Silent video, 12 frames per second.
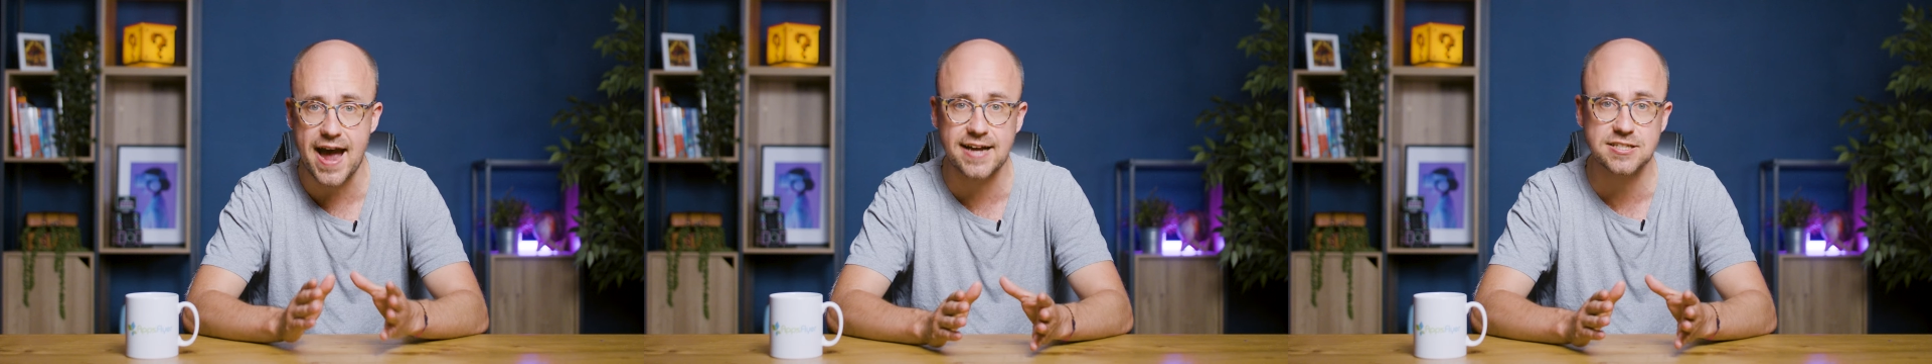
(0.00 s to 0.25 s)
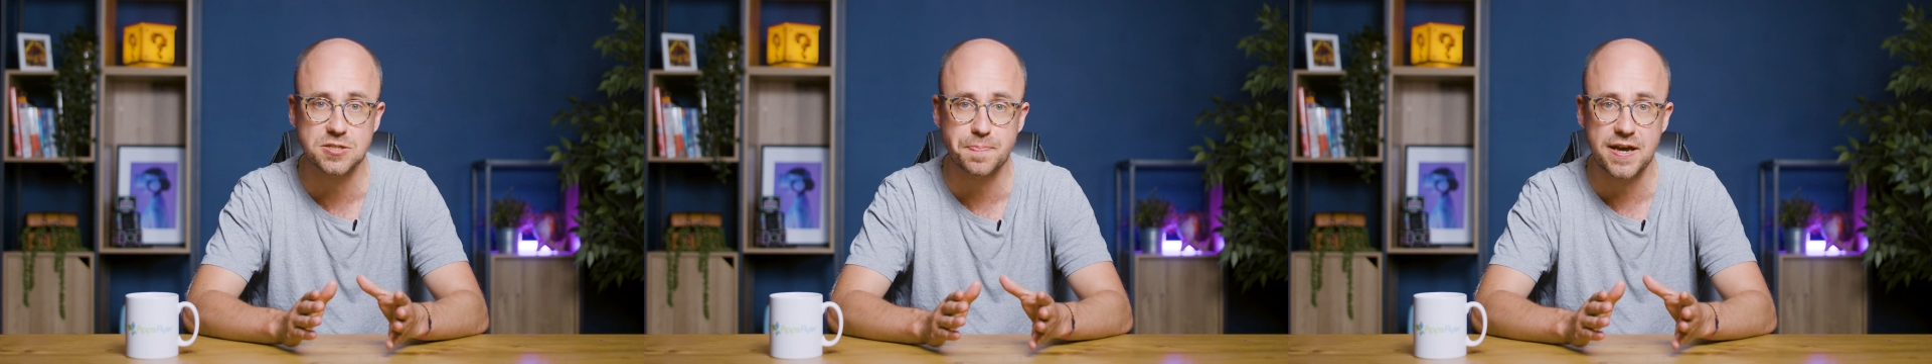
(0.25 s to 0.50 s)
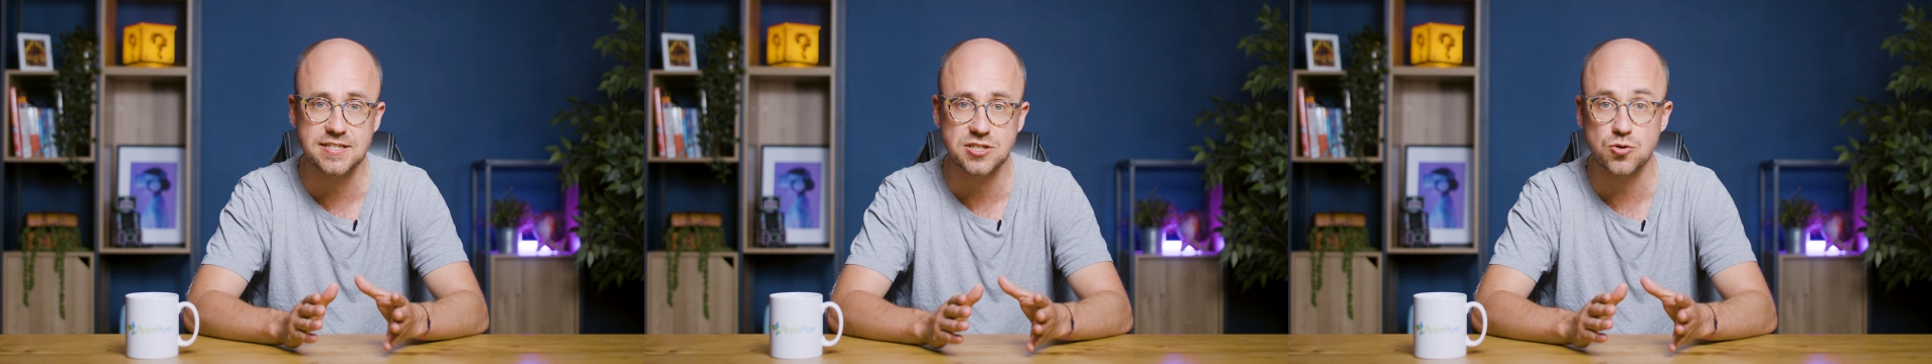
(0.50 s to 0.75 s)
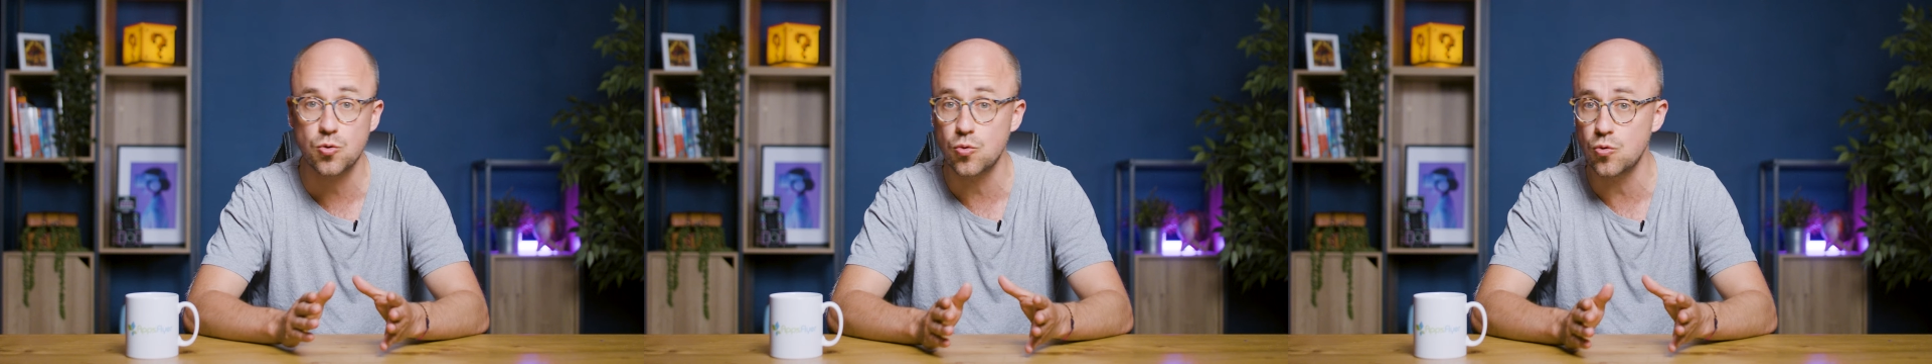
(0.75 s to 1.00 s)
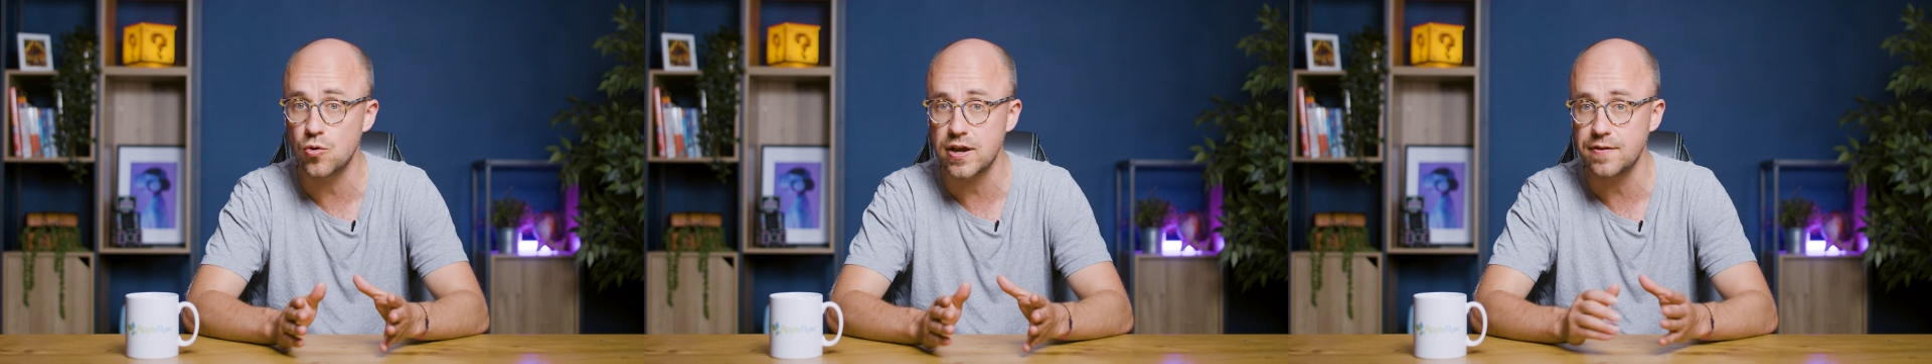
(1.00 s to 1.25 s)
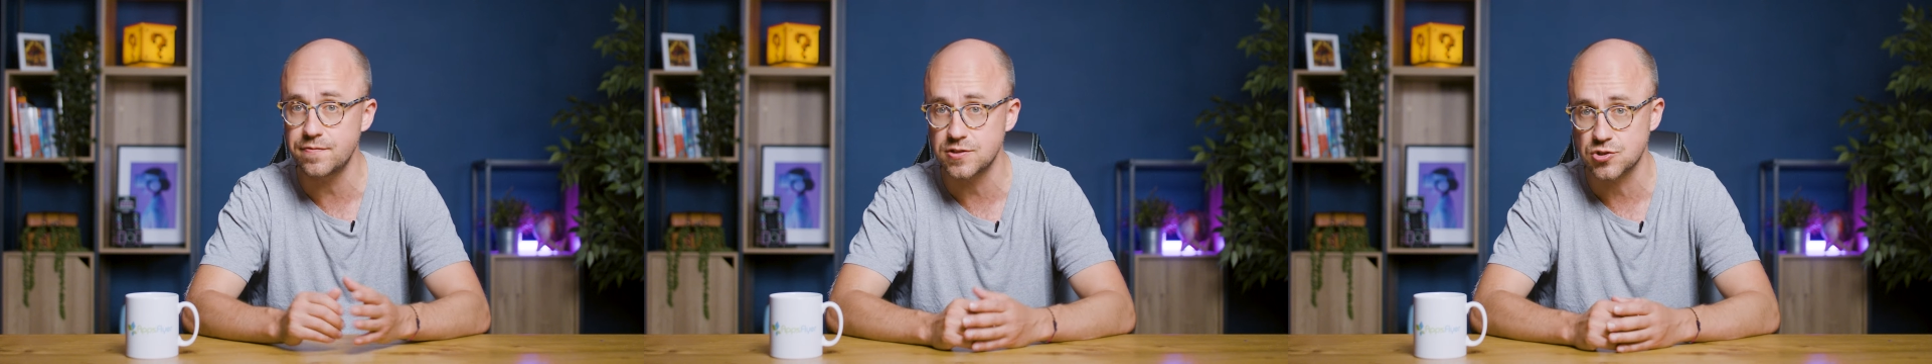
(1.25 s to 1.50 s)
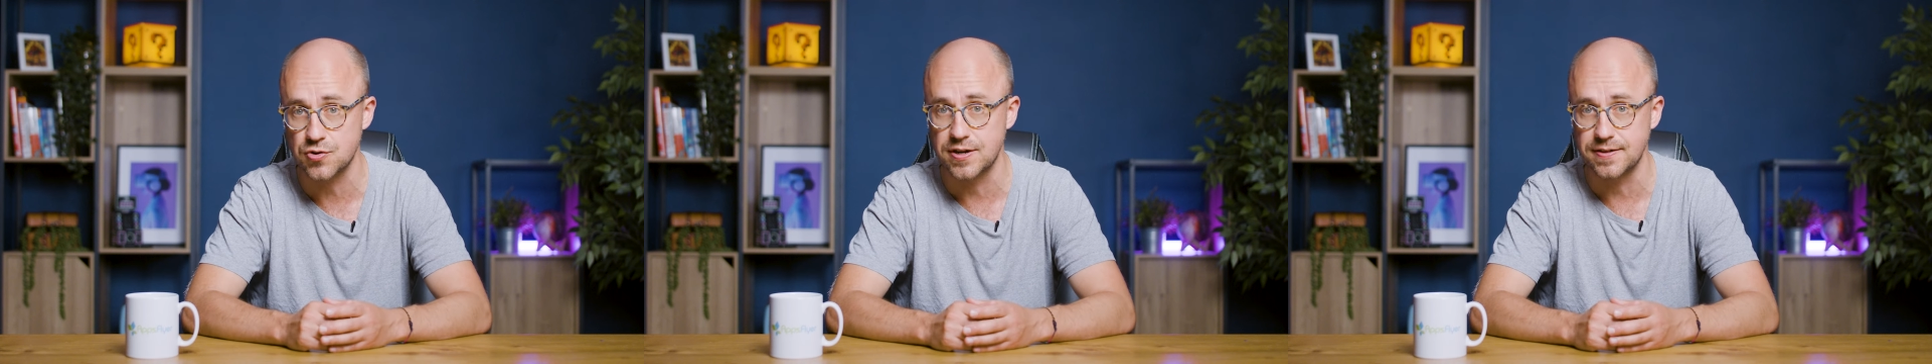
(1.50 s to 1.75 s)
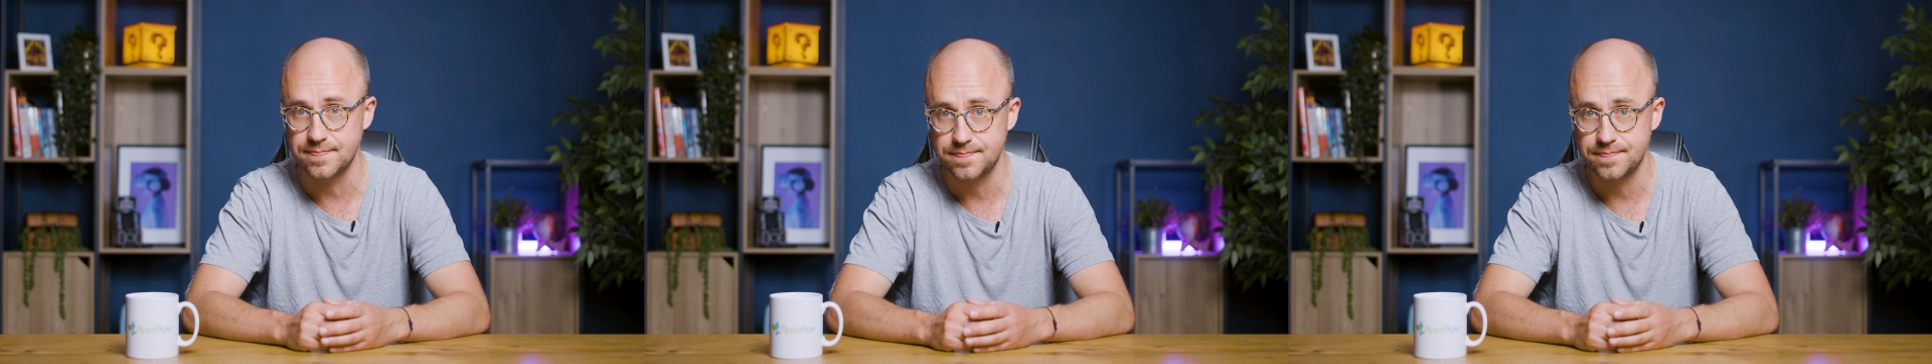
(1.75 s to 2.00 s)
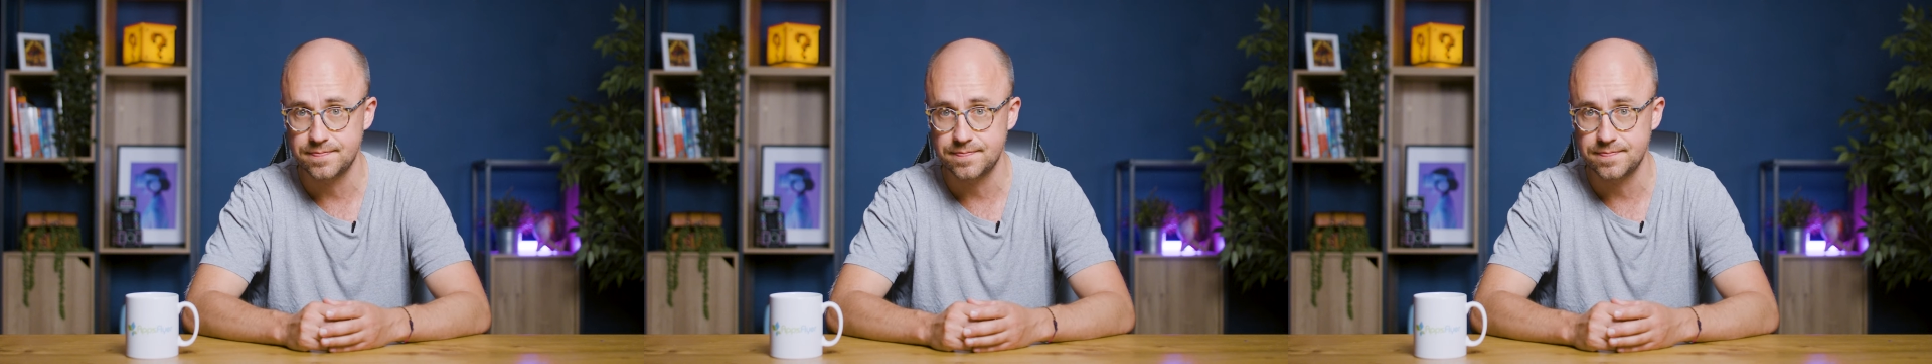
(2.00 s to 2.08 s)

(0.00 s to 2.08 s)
ad space or inventory.